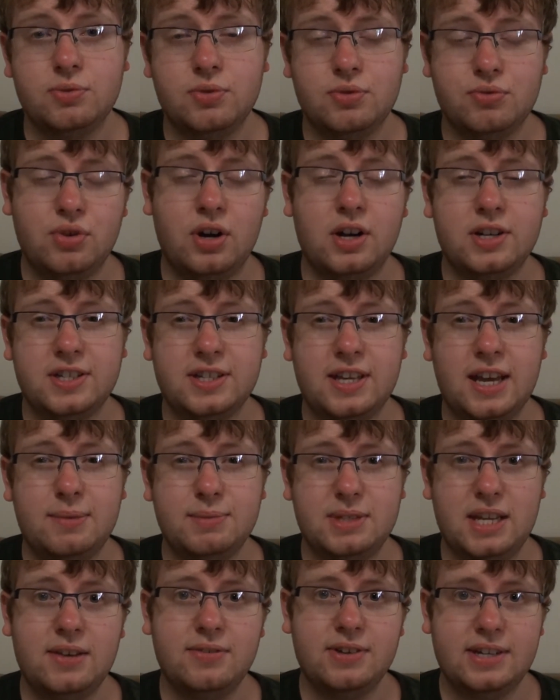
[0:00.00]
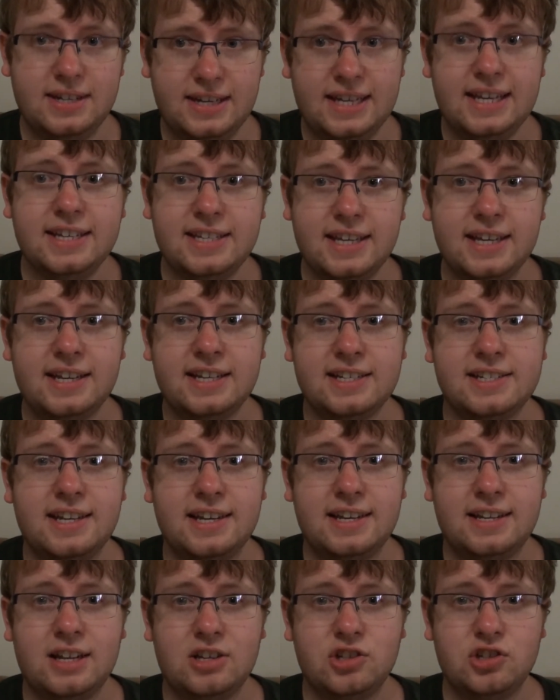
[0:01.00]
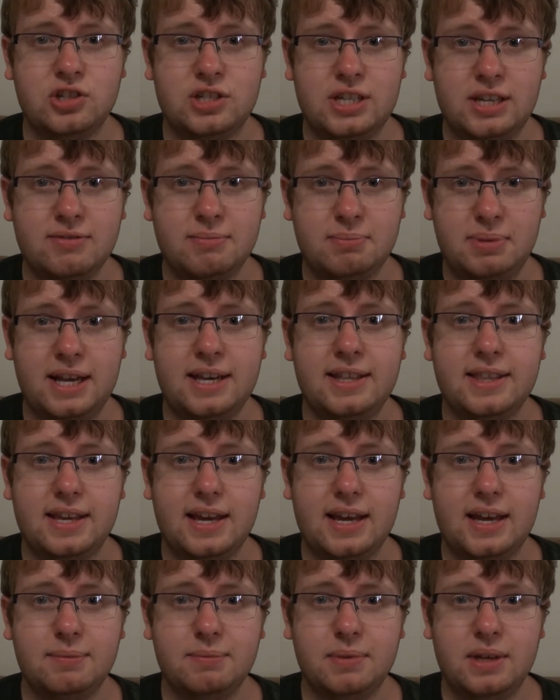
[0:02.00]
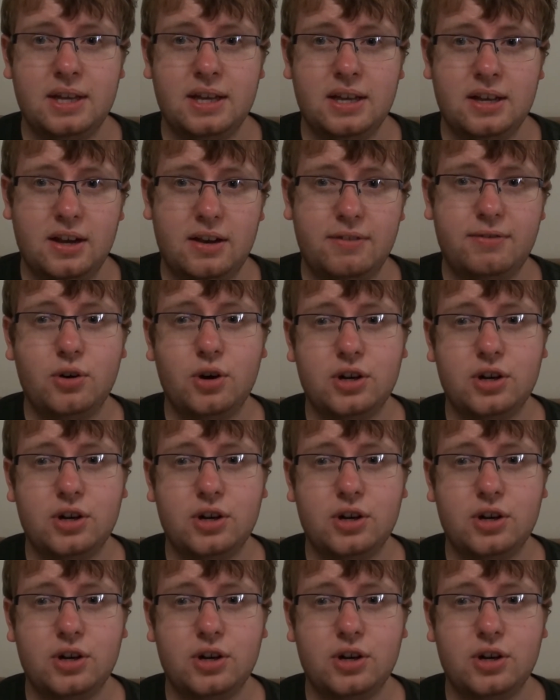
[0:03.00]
with a variety of games even needing an internet connection to even play the game. I thought